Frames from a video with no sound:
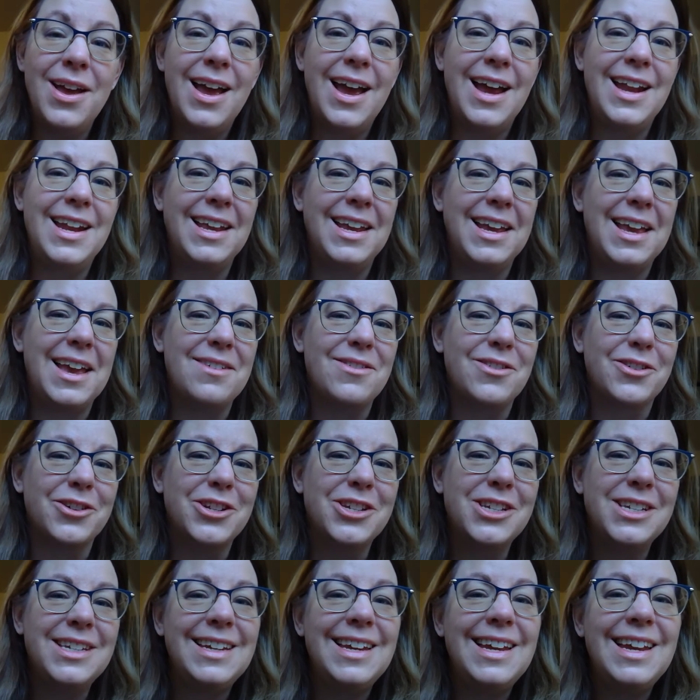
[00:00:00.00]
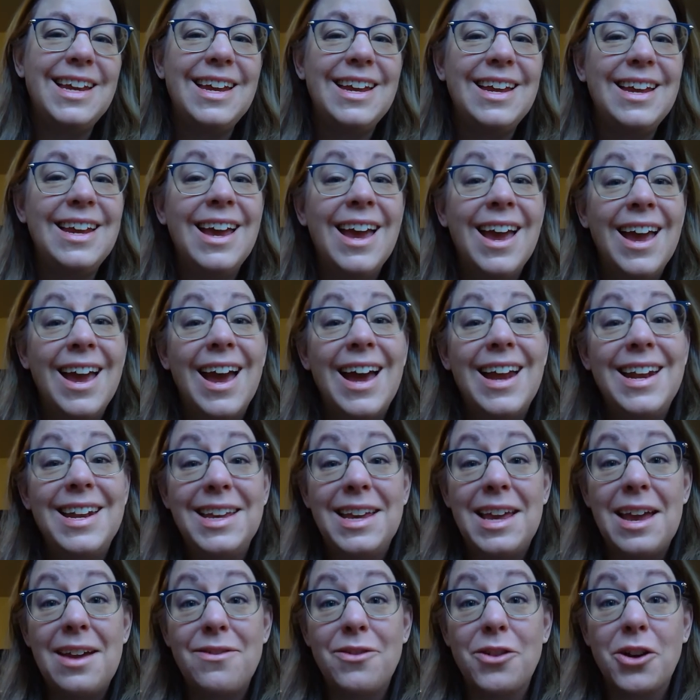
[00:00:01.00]
and he gave her tea and he
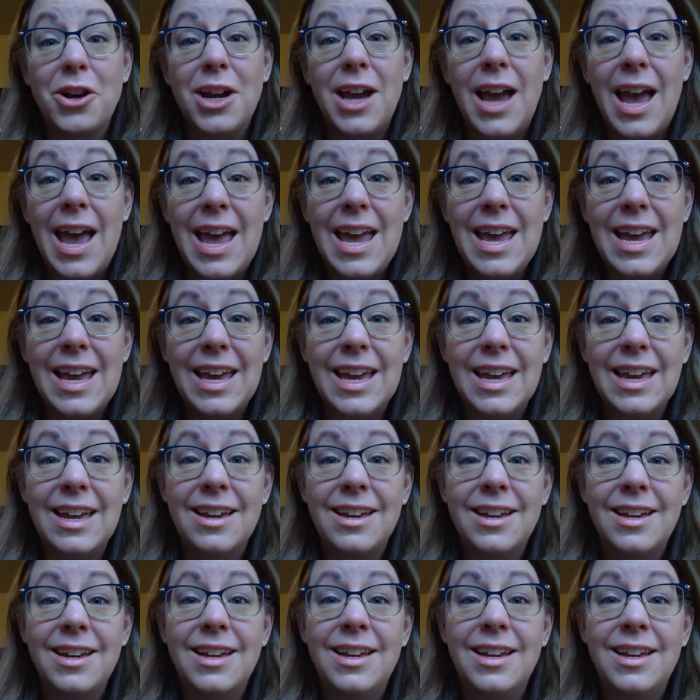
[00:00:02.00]
gave her cake,